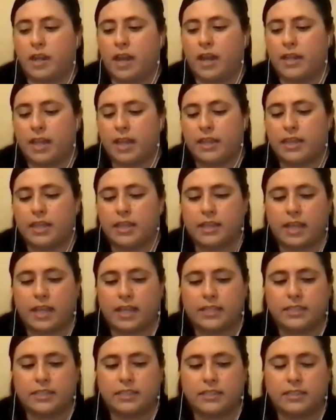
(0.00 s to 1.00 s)
I think
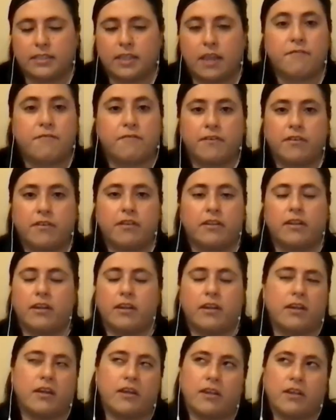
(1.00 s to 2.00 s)
that's
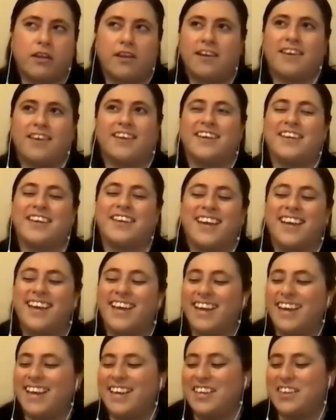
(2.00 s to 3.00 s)
definitely
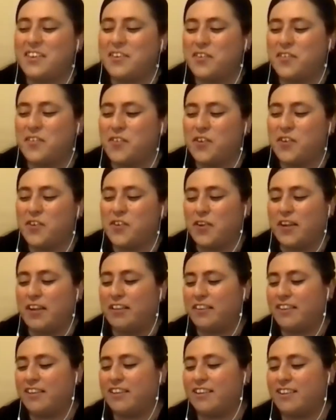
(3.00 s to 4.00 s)
you
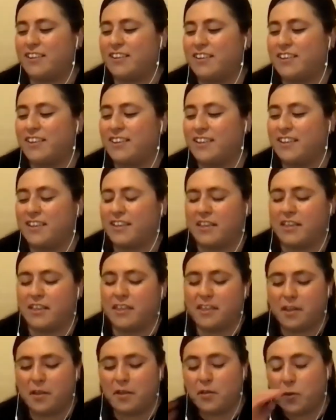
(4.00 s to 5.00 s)
nailed the
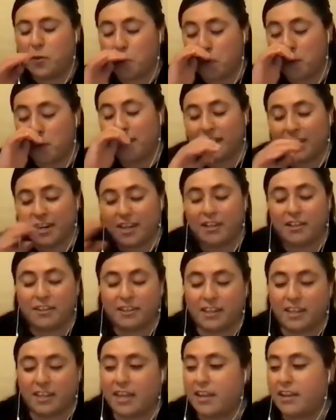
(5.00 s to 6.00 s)
you hit the nail in
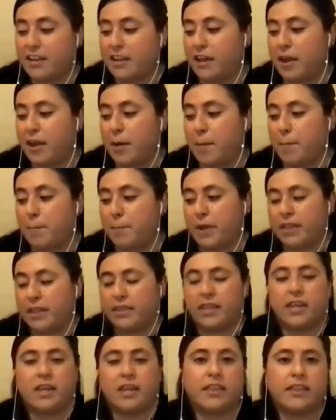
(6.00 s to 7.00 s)
the head. I
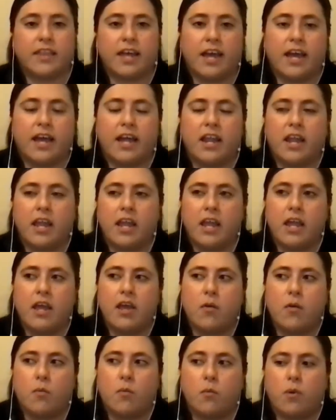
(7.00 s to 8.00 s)
think that
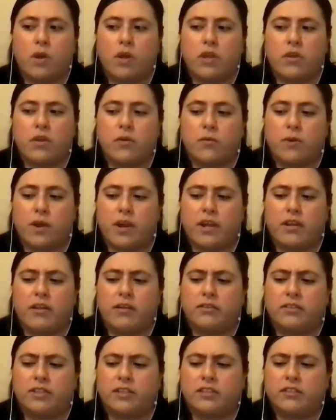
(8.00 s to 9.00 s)
when you write,
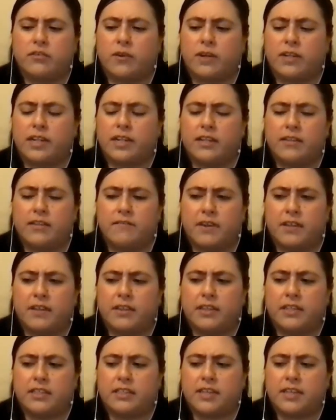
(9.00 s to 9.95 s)
you start to identify things